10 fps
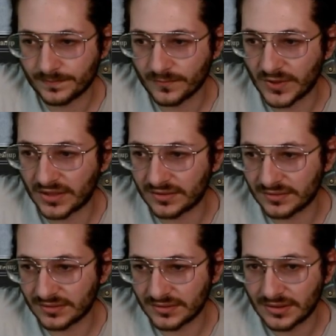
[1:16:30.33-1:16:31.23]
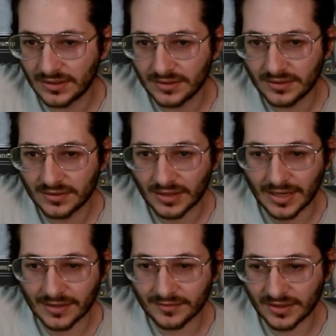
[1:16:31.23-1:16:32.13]
Well,
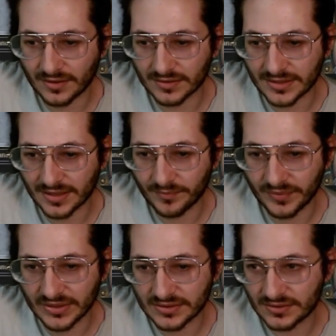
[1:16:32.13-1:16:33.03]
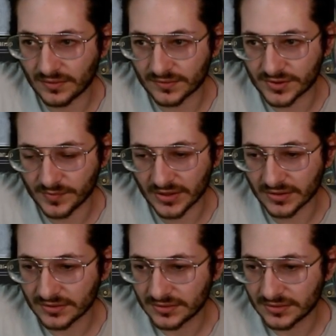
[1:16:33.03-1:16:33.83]
I don't think our deck beats Tulsamir.